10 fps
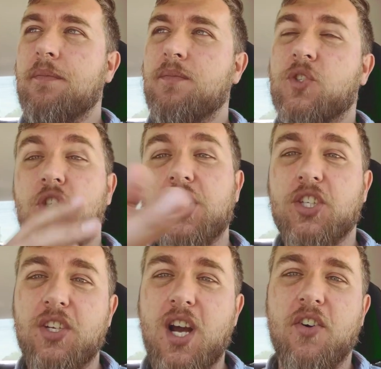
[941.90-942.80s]
Just
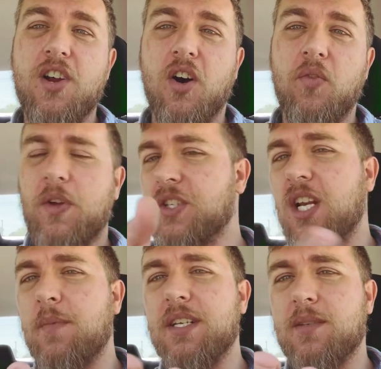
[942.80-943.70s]
so y'all know, there's
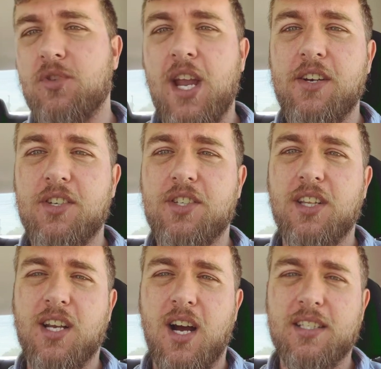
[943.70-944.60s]
going to be some changes
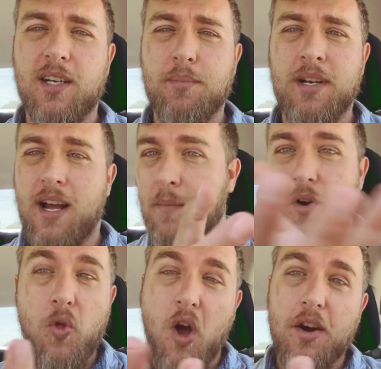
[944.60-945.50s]
to the content I put out. I'm
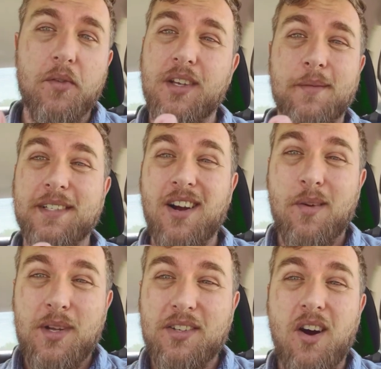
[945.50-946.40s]
no longer really gonna be
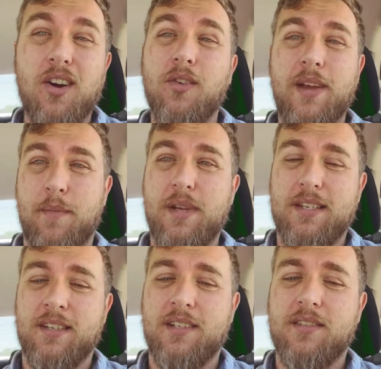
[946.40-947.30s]
talking about the cargo van
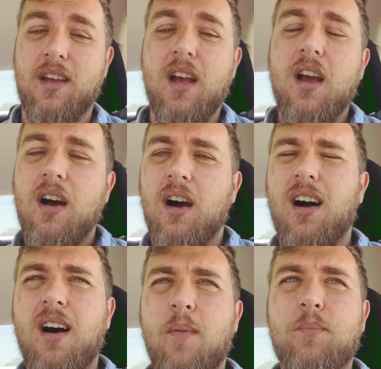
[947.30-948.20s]
business.
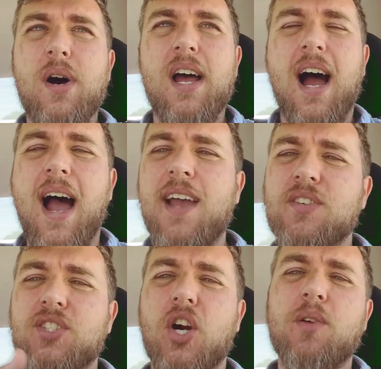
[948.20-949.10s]
But I
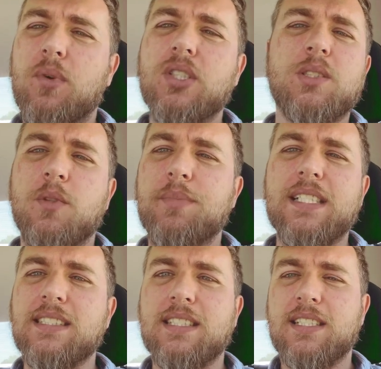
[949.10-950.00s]
have started multiple
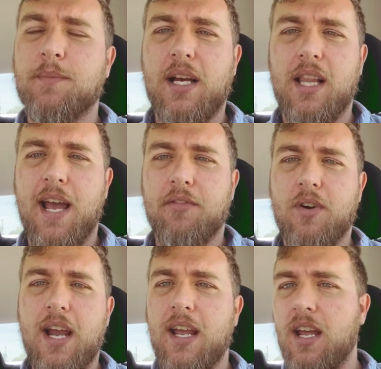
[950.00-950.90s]
businesses in my life,
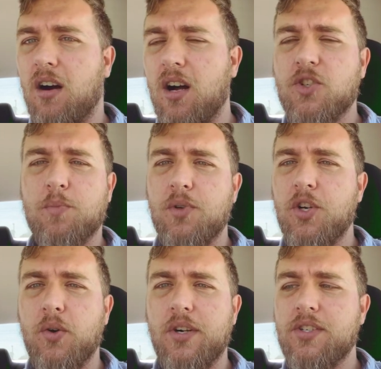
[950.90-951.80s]
right?
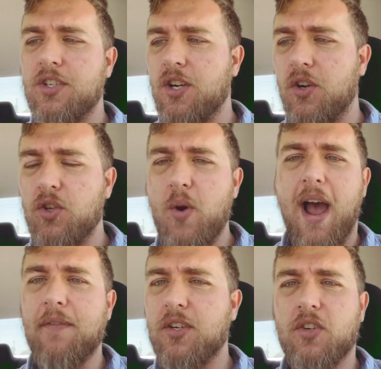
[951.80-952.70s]
Entrepreneurs, you know, you
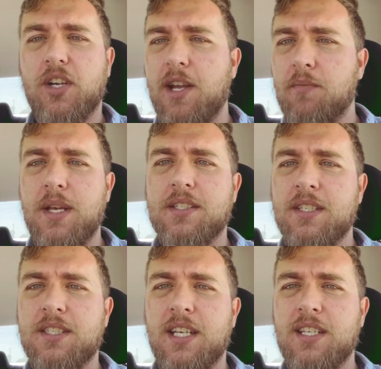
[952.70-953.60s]
have to create
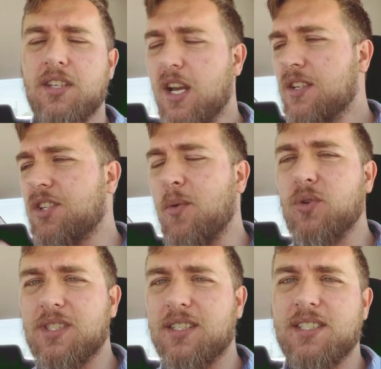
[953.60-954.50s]
businesses. Some
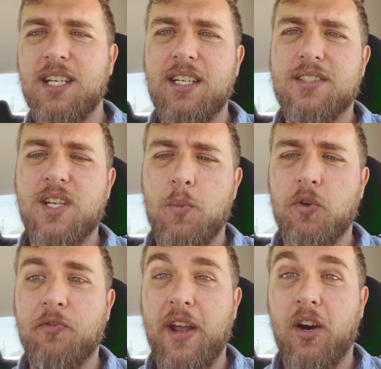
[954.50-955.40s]
will succeed, some
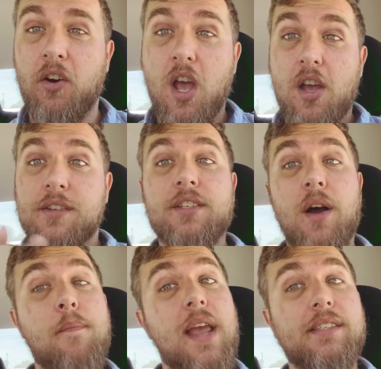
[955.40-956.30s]
will fail.
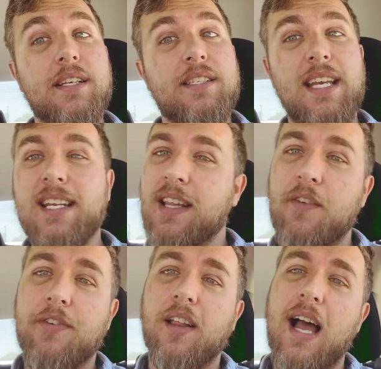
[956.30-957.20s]
Some may succeed and
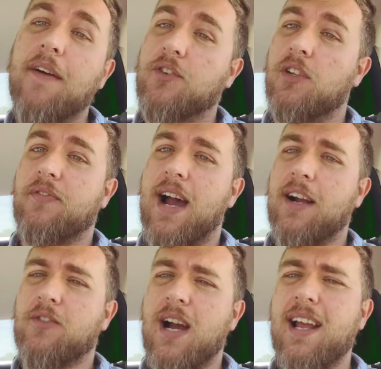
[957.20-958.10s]
then fail after the
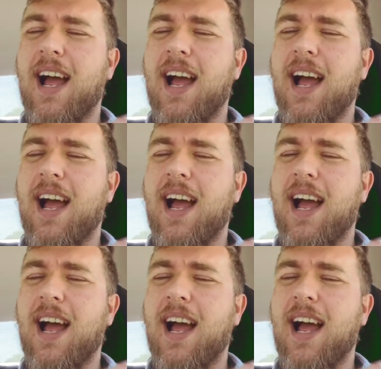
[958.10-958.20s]
fact, right?